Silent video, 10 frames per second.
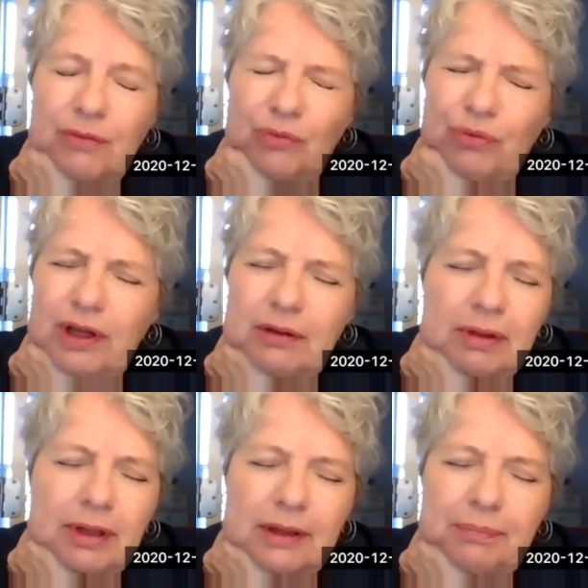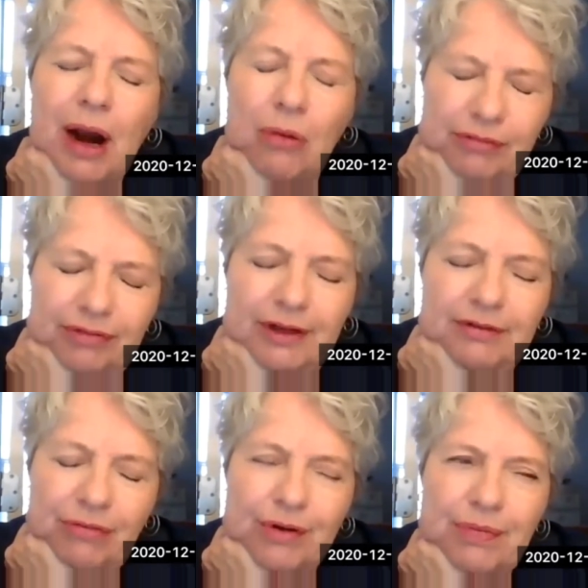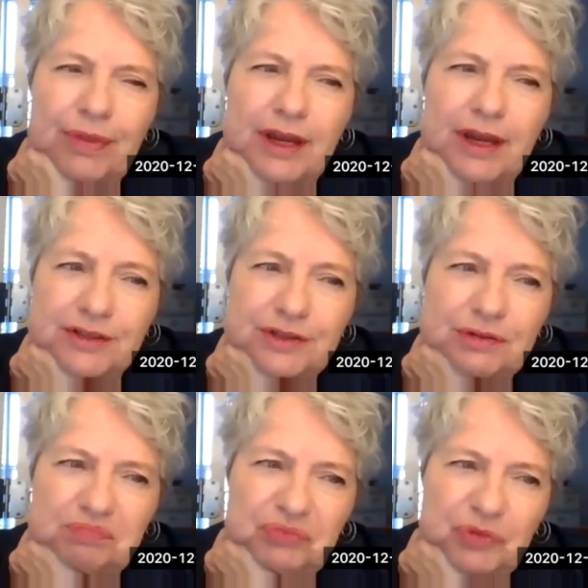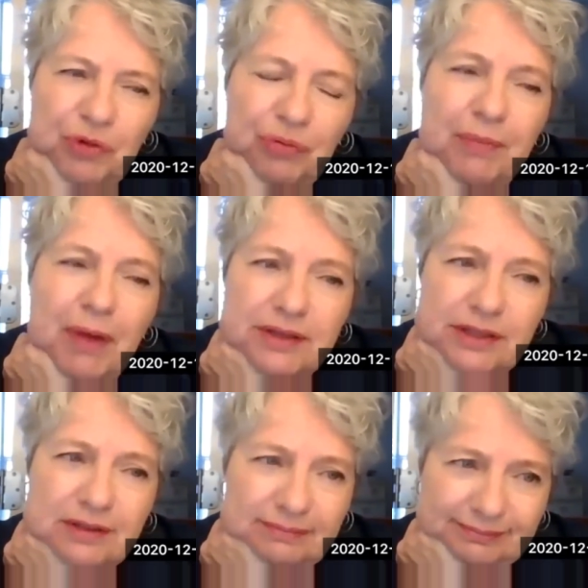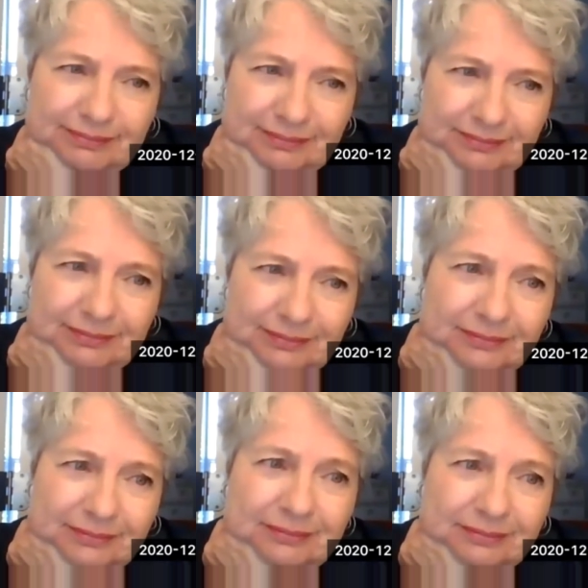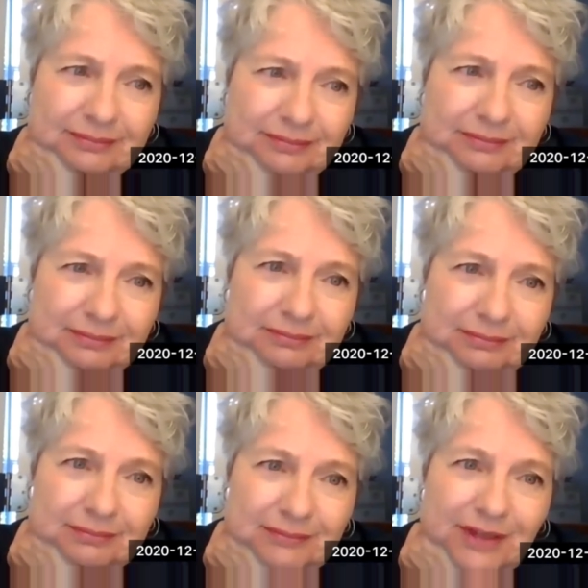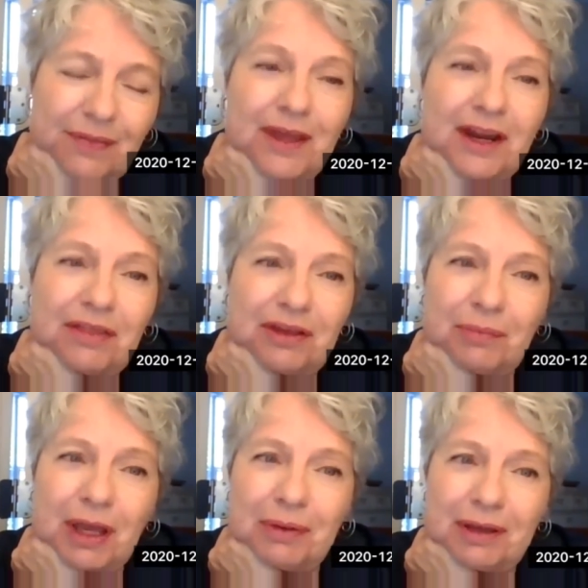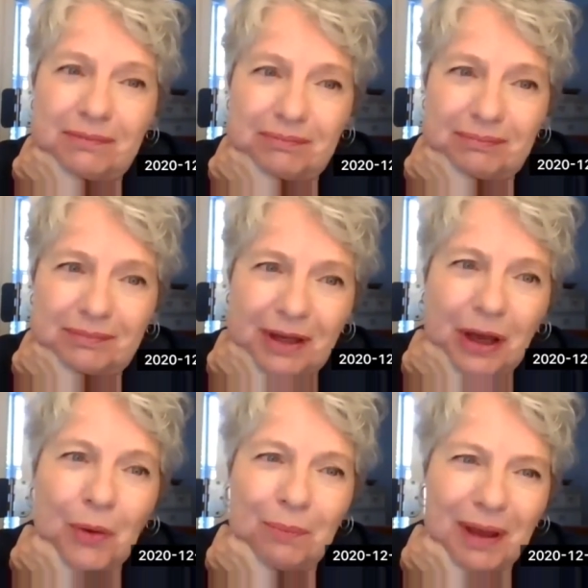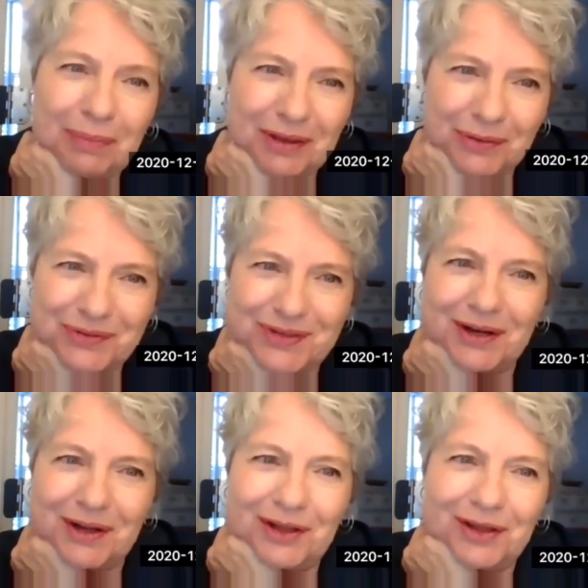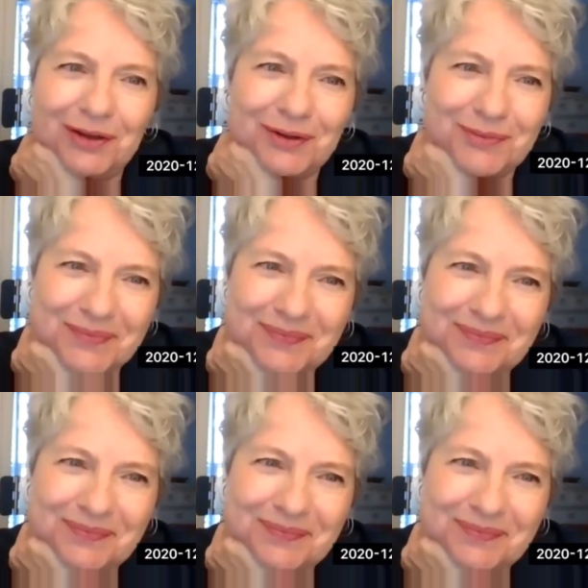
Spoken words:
really, really powerfully for the next 2-3 months. And then I think I hope it'll settle a little.